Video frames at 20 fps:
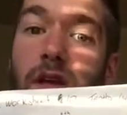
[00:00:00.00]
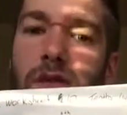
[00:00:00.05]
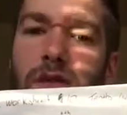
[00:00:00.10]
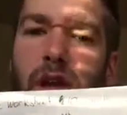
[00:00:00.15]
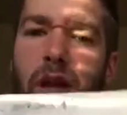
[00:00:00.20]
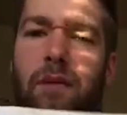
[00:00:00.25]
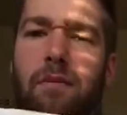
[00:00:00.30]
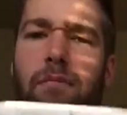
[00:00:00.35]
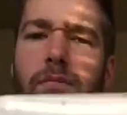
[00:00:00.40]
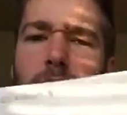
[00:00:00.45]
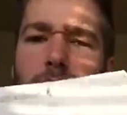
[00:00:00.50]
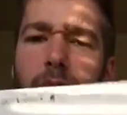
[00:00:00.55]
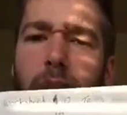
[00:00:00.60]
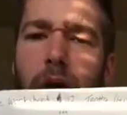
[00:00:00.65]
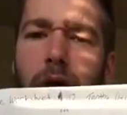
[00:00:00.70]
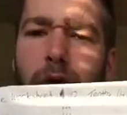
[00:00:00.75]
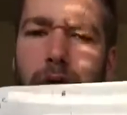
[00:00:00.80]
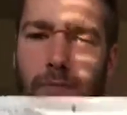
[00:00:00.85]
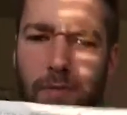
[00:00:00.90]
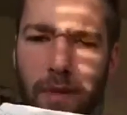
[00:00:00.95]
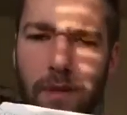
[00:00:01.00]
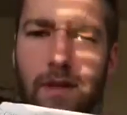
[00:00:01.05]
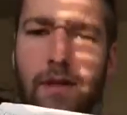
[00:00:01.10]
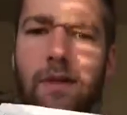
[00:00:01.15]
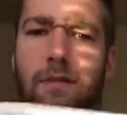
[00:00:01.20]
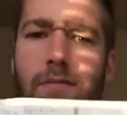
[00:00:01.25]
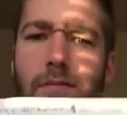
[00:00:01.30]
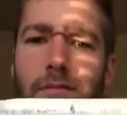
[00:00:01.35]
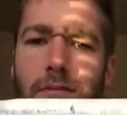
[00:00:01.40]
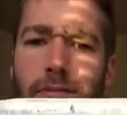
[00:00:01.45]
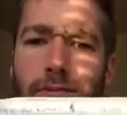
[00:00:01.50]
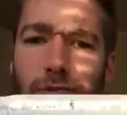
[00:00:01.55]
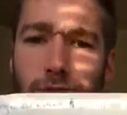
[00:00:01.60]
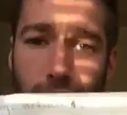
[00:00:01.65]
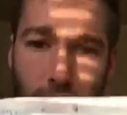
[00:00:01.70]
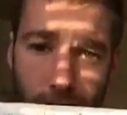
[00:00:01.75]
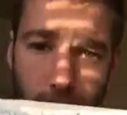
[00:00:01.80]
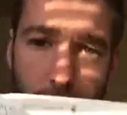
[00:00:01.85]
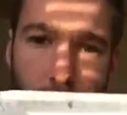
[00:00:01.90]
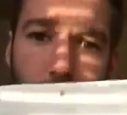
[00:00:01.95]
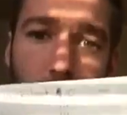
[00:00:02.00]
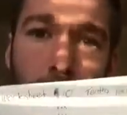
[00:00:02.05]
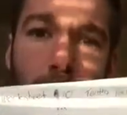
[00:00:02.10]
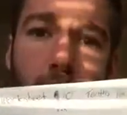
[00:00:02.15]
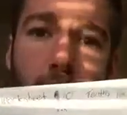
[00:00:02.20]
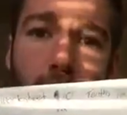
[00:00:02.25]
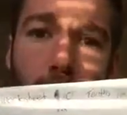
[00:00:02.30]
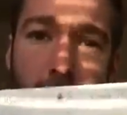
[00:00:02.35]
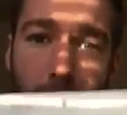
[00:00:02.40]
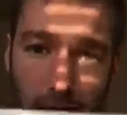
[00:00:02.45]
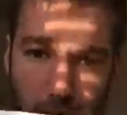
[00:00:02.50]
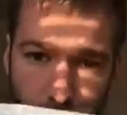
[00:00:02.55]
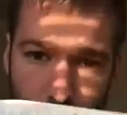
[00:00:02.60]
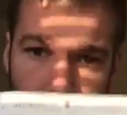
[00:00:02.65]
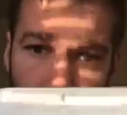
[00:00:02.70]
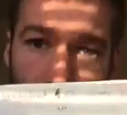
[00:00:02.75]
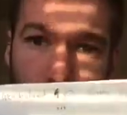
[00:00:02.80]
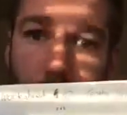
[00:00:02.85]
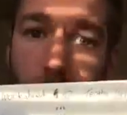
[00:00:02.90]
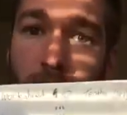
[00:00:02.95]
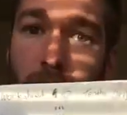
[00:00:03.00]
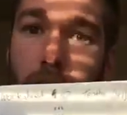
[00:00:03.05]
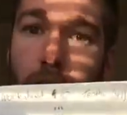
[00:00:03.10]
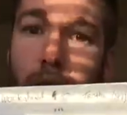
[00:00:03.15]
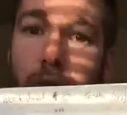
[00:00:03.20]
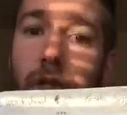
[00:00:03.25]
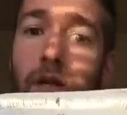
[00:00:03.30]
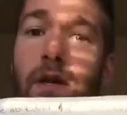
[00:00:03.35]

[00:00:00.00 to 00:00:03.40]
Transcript: 100 billion, trillion, 10 trillion,